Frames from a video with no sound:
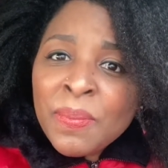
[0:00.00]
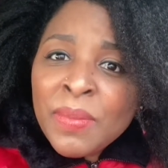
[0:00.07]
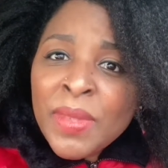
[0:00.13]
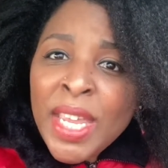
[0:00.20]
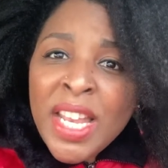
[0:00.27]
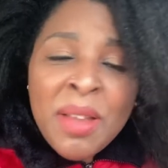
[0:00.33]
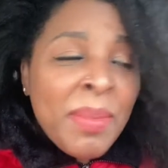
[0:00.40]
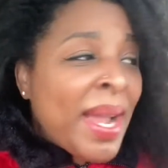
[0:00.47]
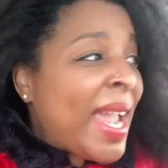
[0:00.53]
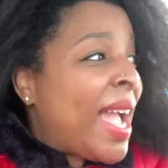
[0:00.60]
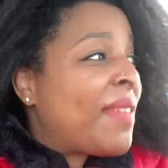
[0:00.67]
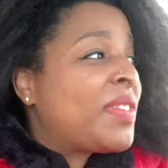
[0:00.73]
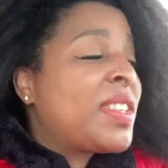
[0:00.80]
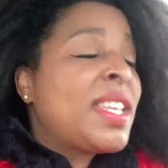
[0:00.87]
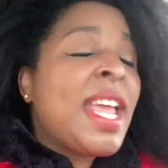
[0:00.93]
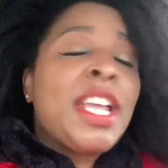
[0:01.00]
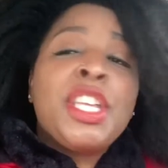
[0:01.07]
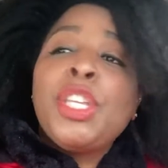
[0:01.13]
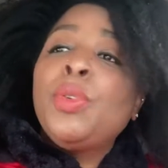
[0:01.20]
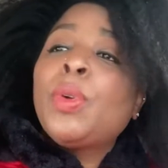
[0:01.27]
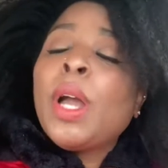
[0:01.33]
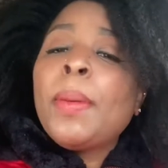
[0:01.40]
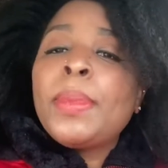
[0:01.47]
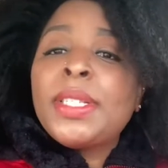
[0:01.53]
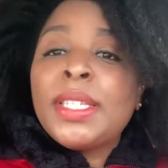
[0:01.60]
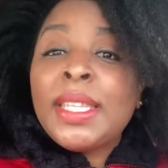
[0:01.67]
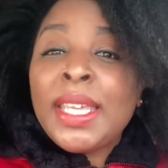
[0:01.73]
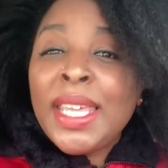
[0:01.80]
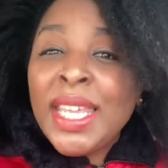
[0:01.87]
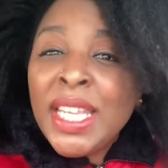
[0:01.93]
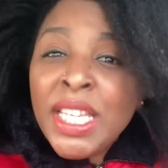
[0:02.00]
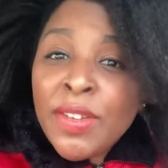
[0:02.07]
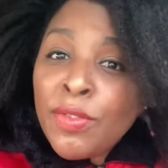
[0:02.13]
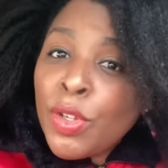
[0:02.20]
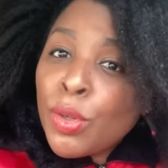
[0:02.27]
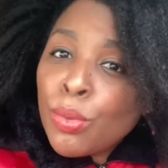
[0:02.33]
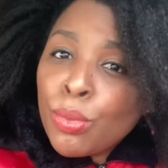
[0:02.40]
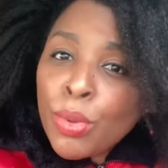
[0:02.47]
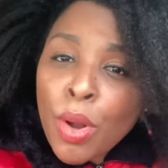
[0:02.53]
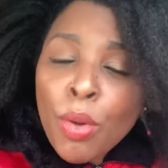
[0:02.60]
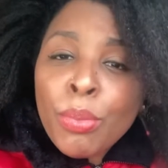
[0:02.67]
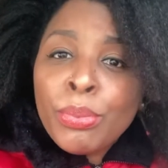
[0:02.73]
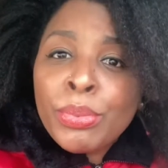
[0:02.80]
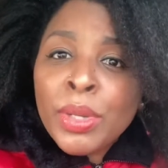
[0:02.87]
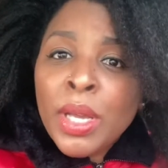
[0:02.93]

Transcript: And it might have take you coming to the end of your rope